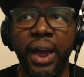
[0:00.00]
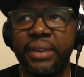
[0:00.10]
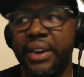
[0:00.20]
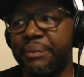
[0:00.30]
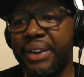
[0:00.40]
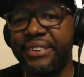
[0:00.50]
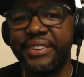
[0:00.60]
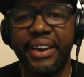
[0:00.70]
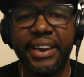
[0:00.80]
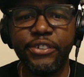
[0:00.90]
Look, I'm not
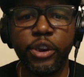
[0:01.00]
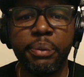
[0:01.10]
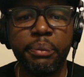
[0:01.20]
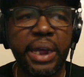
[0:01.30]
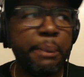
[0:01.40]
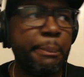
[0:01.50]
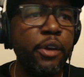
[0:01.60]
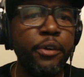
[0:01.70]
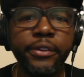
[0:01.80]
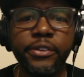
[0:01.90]
saying he should have been making
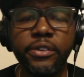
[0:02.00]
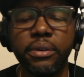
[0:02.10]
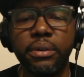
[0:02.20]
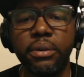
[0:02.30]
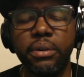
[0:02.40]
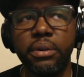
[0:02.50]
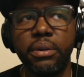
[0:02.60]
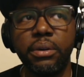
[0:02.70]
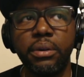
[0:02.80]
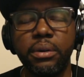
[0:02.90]
millions,
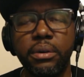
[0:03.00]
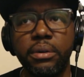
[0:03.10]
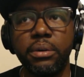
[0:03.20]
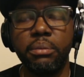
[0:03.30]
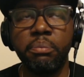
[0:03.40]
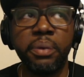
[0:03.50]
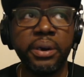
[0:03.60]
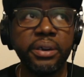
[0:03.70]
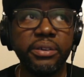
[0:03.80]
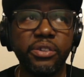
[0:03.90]

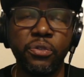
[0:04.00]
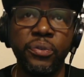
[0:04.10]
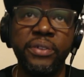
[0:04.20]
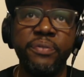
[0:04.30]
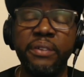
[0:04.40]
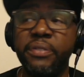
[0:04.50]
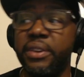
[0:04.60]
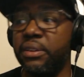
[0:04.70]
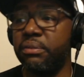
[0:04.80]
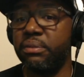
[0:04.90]
but
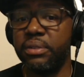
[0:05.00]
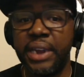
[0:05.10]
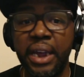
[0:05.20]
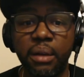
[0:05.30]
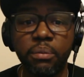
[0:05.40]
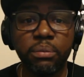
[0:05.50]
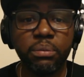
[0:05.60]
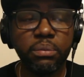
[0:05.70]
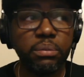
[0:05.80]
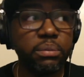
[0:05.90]
350, damn.
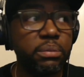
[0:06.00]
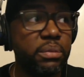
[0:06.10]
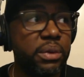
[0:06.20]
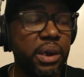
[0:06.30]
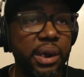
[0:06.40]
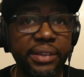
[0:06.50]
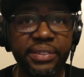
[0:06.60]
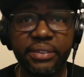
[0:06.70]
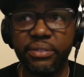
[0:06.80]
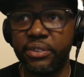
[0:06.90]

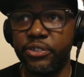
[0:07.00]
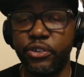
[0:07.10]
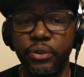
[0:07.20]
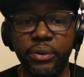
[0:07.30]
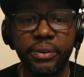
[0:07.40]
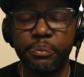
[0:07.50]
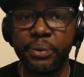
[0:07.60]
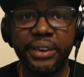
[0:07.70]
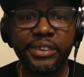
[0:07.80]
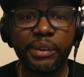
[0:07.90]
Shoot,
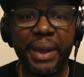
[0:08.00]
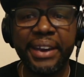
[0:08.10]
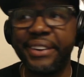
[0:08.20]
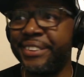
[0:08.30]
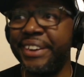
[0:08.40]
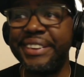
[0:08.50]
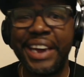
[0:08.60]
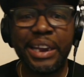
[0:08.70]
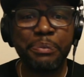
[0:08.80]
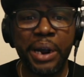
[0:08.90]
probably some NXT
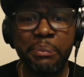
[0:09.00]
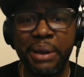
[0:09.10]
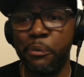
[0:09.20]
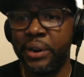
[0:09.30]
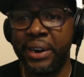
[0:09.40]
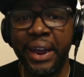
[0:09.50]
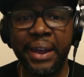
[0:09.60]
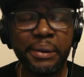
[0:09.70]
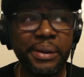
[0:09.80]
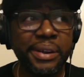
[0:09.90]
talent probably make more than
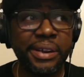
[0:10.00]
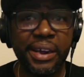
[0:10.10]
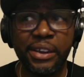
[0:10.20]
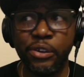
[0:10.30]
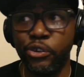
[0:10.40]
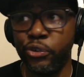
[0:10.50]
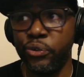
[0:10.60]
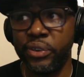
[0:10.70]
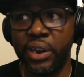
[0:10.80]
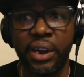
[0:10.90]
that. You
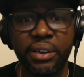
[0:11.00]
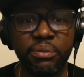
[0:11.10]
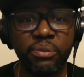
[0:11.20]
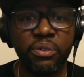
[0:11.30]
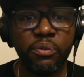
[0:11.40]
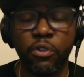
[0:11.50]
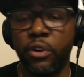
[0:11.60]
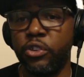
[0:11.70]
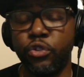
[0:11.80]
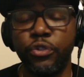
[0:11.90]
choose to cut
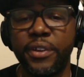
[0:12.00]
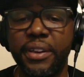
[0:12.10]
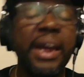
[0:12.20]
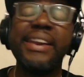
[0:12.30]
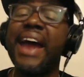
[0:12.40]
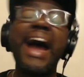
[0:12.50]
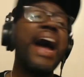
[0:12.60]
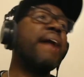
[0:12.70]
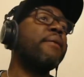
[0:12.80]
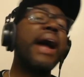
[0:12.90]
Ron the True Kill. Now
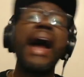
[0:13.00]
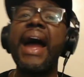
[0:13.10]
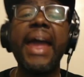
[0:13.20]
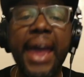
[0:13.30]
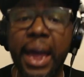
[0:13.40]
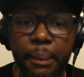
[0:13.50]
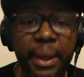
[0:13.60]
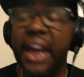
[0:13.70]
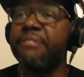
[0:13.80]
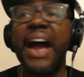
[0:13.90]

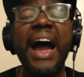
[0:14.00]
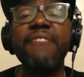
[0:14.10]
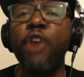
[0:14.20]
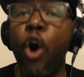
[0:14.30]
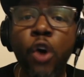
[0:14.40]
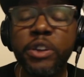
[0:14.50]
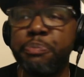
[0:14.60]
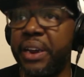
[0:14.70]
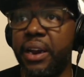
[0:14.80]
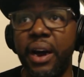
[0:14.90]
I've always
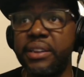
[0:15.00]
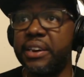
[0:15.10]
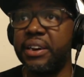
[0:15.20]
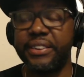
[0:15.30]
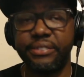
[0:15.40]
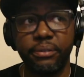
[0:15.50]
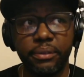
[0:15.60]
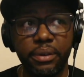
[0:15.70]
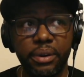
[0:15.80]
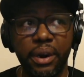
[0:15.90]
been under
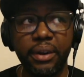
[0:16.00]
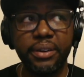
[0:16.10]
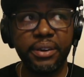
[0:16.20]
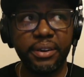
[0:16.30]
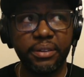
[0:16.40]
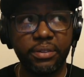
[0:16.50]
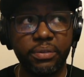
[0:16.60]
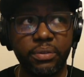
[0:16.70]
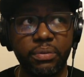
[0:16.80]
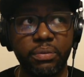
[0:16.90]
the
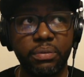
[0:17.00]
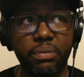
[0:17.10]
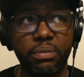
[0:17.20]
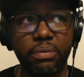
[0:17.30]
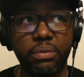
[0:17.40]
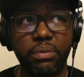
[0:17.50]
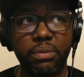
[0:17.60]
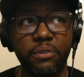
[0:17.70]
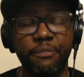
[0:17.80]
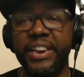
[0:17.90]

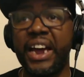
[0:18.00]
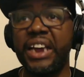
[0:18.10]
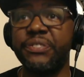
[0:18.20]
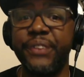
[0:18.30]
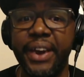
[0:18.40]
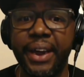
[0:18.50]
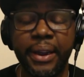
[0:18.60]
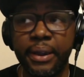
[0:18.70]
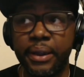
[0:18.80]
philosophy that